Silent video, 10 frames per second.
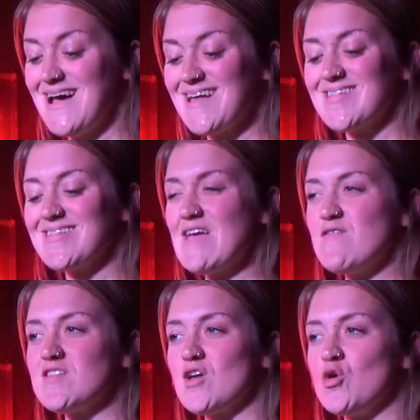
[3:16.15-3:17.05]
A safe
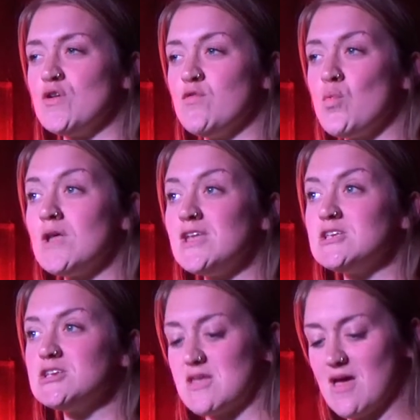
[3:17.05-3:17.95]
zone of 1
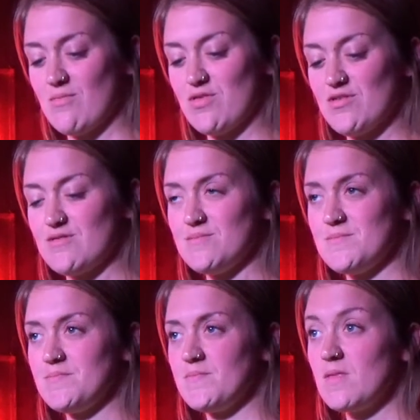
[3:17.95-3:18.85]
inch depth.
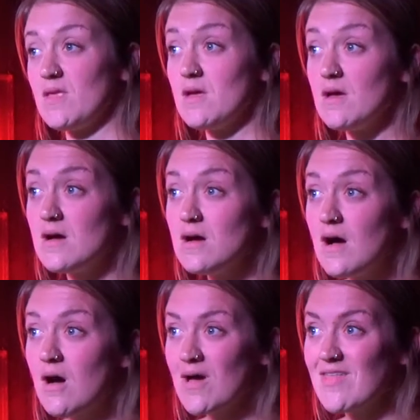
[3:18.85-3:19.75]

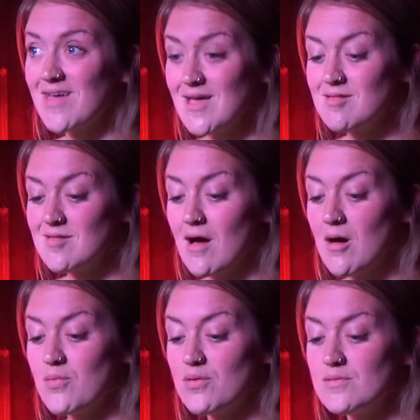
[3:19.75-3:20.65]
I'll get the kids up.